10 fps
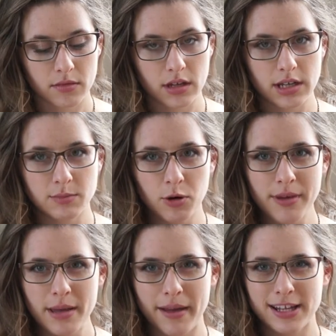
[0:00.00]
it's more
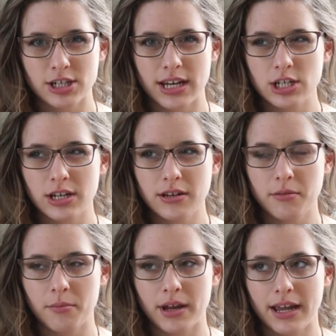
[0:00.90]
my imagination,
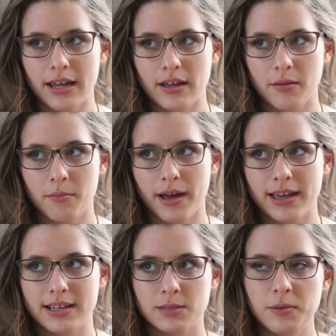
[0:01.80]
but by
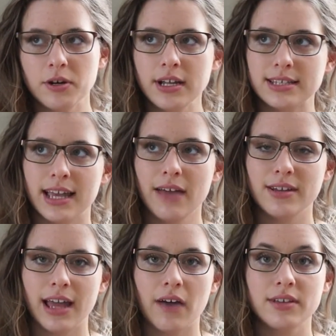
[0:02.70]
experience, I
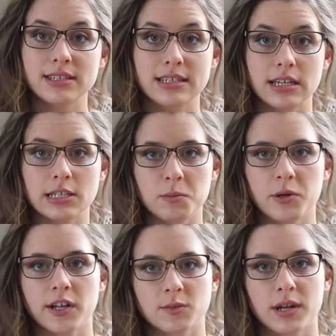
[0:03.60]
haven't obviously
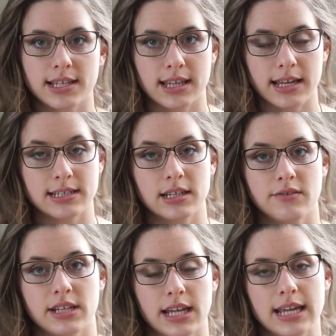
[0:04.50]
experienced what it's like to live
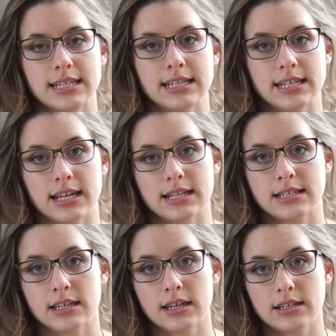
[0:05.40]
in the
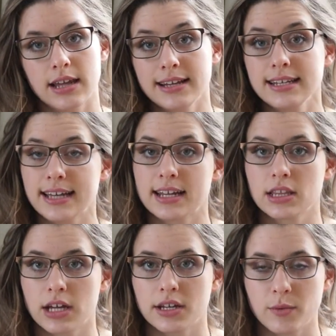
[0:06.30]
1910 in
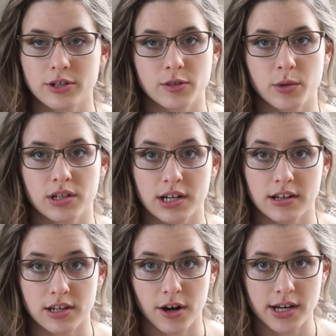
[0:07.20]
London, which is where London
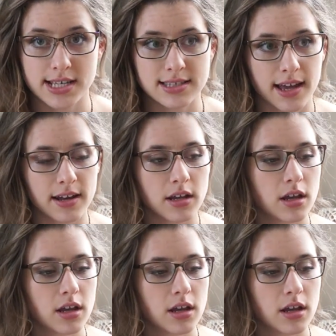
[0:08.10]
in the Dark is set.